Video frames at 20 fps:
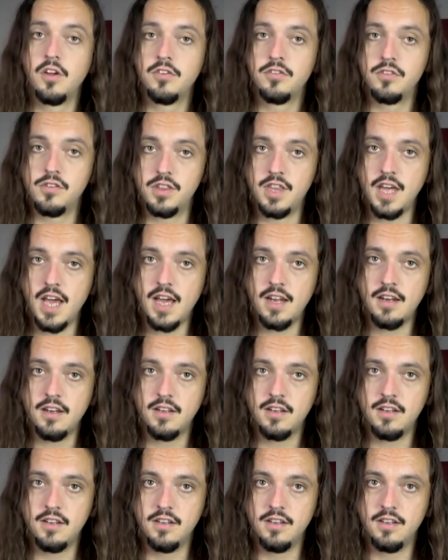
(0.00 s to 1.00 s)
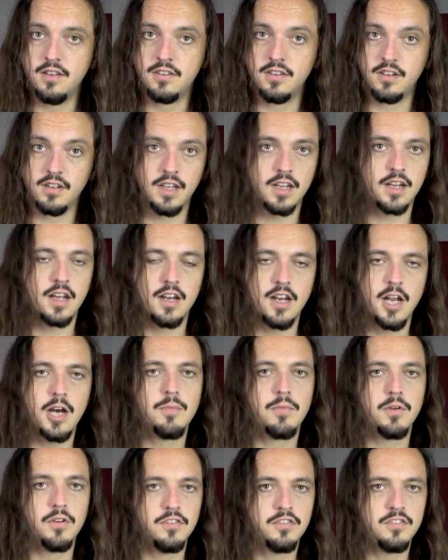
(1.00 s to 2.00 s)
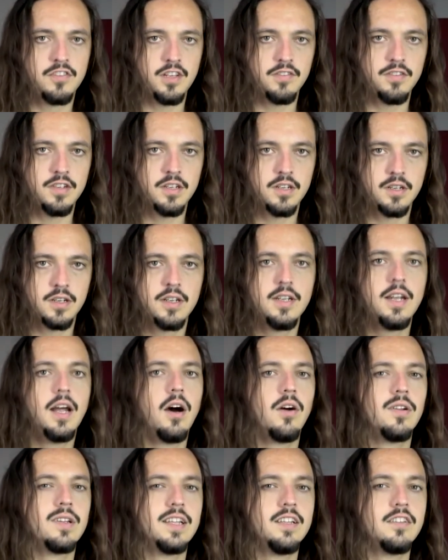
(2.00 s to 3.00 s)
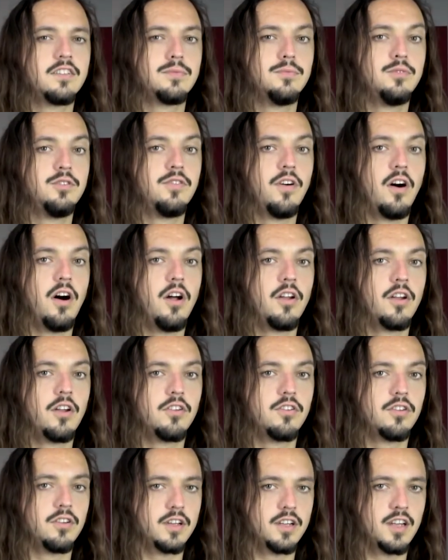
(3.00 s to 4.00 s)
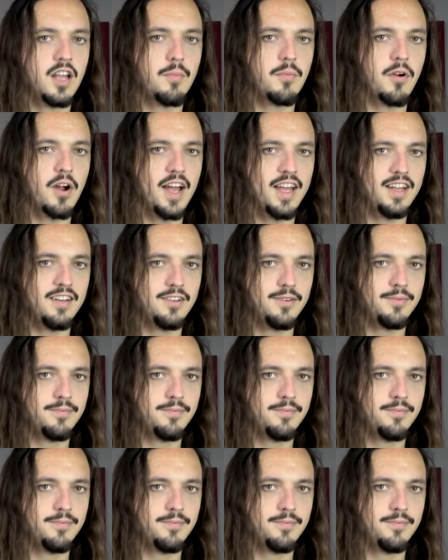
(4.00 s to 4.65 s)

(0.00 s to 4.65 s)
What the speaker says: So that is lick number 7. Now let's move on to lick number 8.